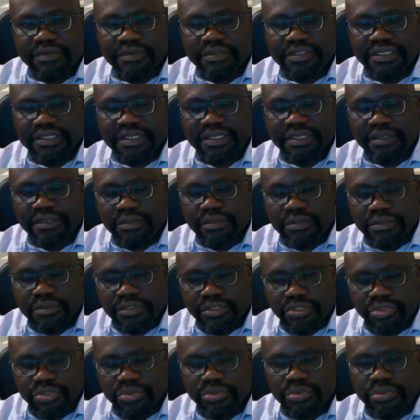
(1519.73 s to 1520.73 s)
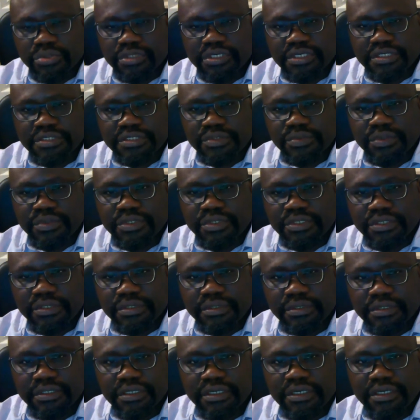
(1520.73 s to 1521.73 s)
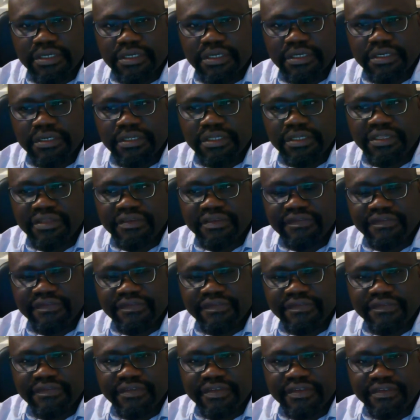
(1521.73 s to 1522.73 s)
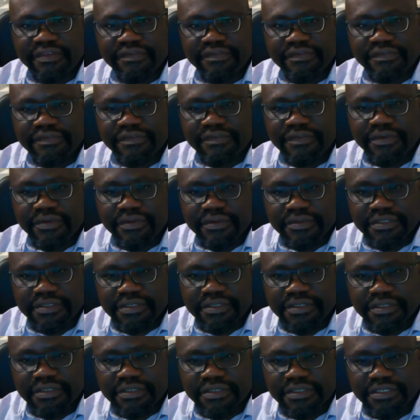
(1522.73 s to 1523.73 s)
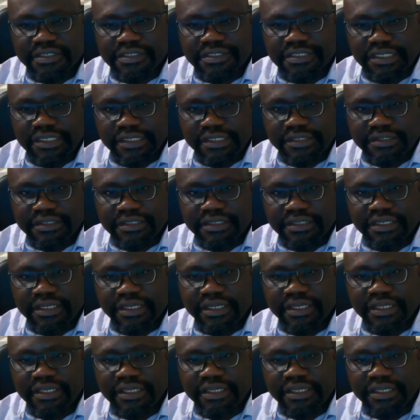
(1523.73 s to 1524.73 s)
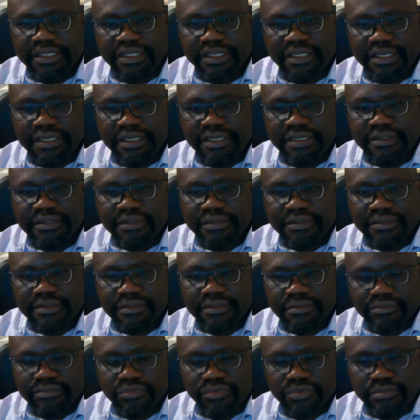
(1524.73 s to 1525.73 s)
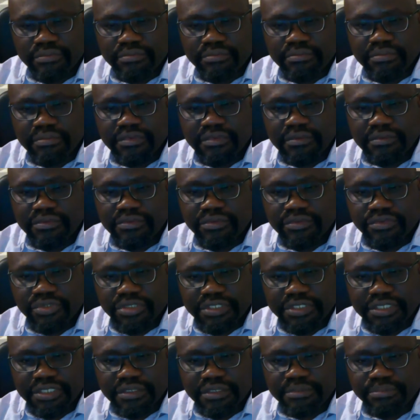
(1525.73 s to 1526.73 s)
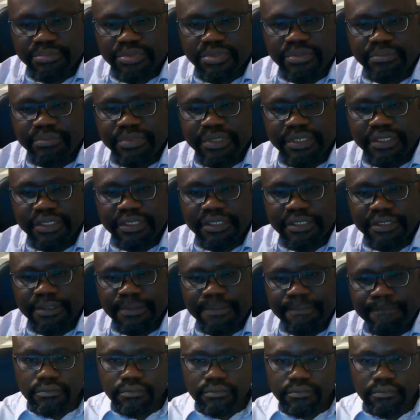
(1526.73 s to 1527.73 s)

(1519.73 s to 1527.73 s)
of course it can cause stroke as well if not detected early and treated properly.